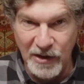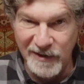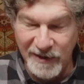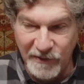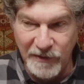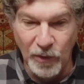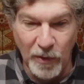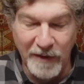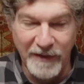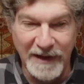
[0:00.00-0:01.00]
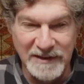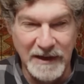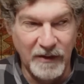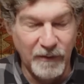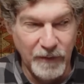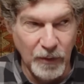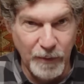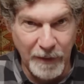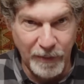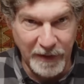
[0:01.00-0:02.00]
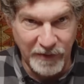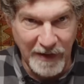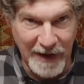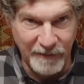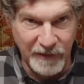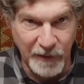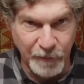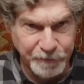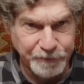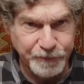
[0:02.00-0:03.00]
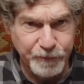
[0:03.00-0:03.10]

You should still want to vaccinate as few people as you have to